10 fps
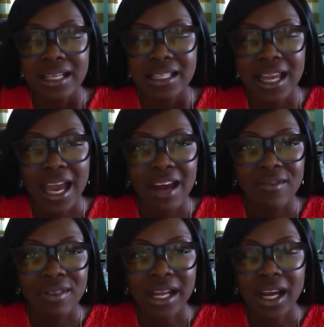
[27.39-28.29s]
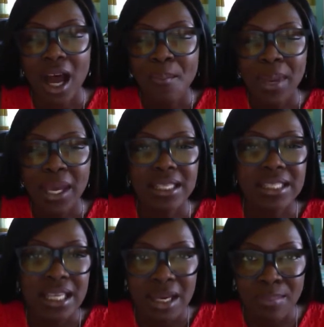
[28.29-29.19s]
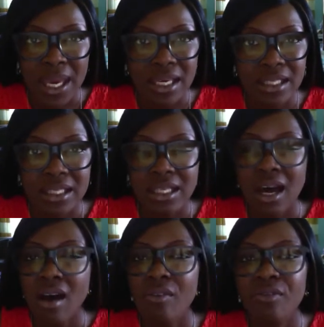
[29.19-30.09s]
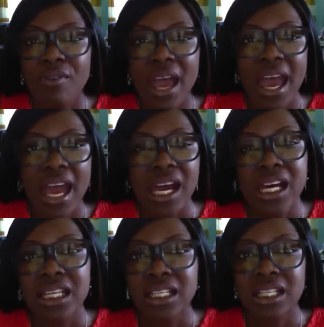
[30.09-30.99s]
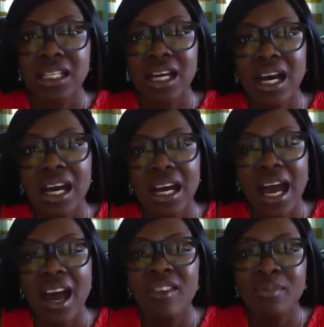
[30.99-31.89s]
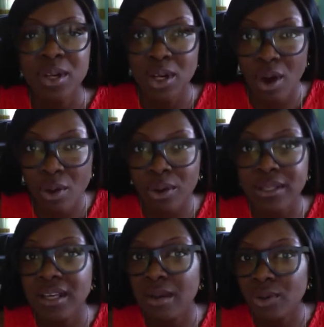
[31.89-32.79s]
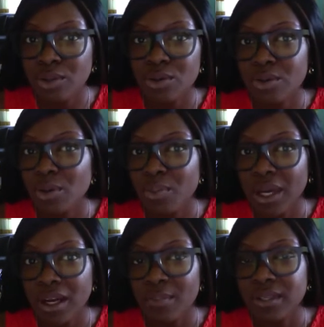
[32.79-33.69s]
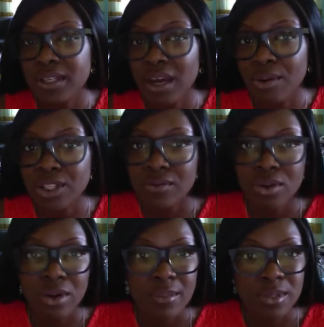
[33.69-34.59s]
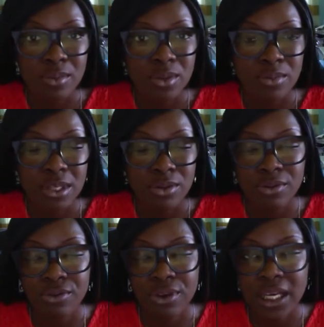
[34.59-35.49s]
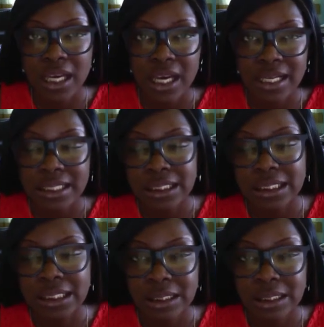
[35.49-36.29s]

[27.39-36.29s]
they have like amazing baked stuff, and I have been known a time or two to pick up a sandwich even though I'm supposed to be gluten-free. And